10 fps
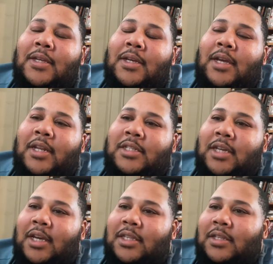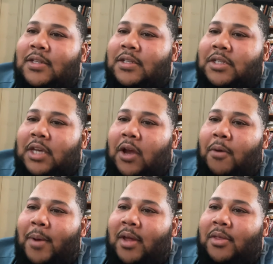get a chance to share
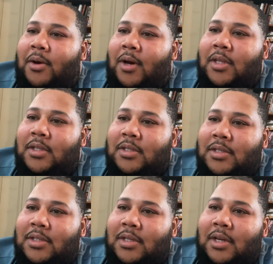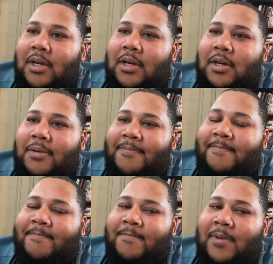my thoughts a
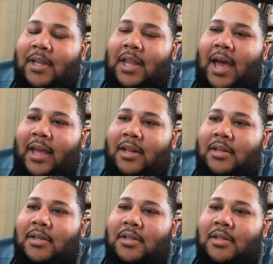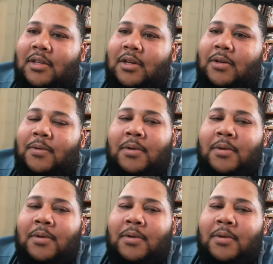lot, you know.